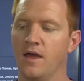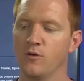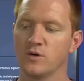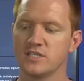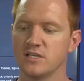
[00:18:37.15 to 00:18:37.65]

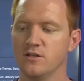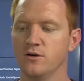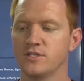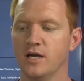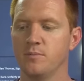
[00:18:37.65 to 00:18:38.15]
And once it
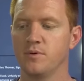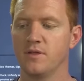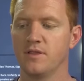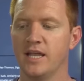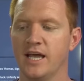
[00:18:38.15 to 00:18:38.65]
loads up,
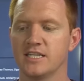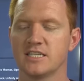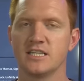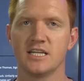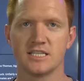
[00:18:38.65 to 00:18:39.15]
then I
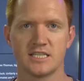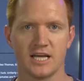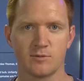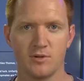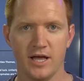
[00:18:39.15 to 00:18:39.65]
just need to
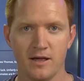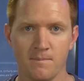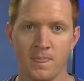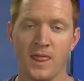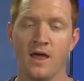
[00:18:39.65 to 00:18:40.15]
select play.
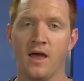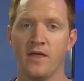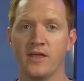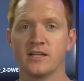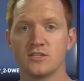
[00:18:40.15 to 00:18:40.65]

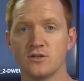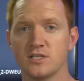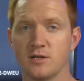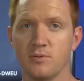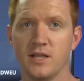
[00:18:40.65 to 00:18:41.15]
And then as soon
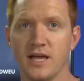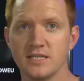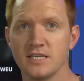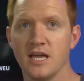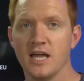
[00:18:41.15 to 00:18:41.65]
as it
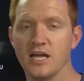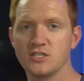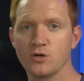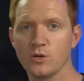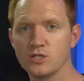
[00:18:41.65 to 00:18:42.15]
plays,
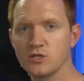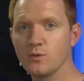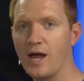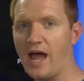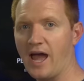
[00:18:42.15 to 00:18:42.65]
it's going
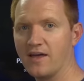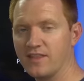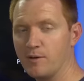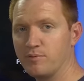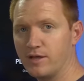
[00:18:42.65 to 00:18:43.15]
to add
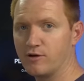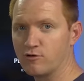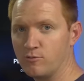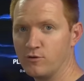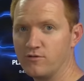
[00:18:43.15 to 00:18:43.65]
that play
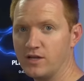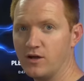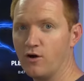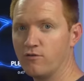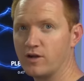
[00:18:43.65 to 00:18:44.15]
roll
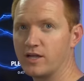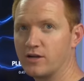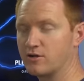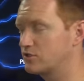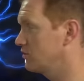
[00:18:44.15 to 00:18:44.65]
movie over
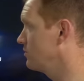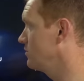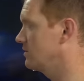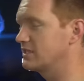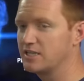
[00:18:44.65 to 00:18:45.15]
here
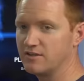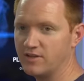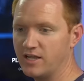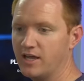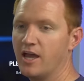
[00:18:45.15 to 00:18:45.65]
to the T
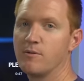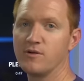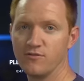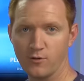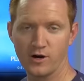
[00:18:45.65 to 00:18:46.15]
V
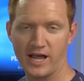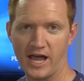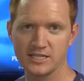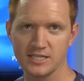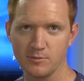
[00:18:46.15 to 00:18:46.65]
before it
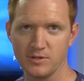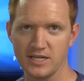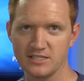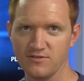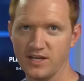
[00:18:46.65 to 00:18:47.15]
actually
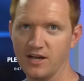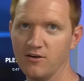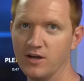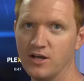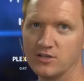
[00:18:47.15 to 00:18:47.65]
plays the
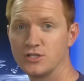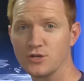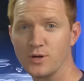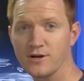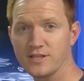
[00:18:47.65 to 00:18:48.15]
video.
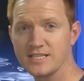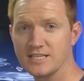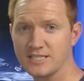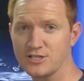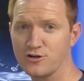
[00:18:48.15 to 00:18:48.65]
So here, this
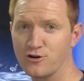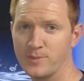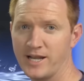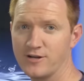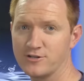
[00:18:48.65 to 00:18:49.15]
is a
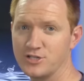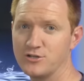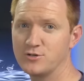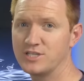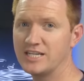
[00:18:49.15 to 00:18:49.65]
Terminator
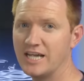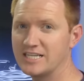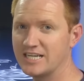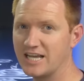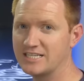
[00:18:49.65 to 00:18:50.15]
two T
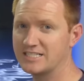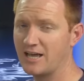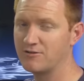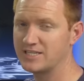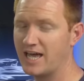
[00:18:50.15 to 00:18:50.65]
H X
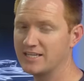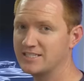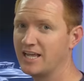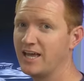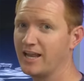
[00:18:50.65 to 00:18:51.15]
sound
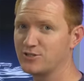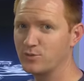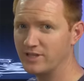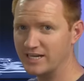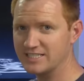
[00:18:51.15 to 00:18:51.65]
test, and it's
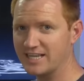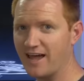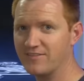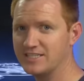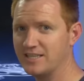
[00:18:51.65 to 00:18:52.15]
really nice to
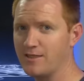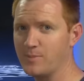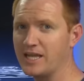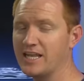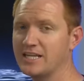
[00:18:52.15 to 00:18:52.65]
have this at the
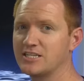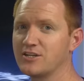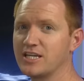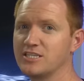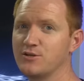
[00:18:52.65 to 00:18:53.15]
beginning to
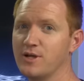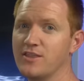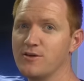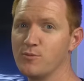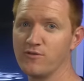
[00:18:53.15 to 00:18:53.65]
get you
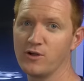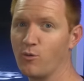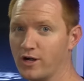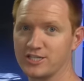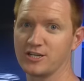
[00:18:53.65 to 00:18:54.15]
in the movie
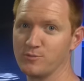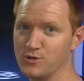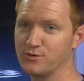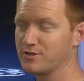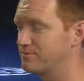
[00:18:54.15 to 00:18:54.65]
watching
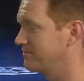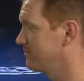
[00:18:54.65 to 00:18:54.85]
mood.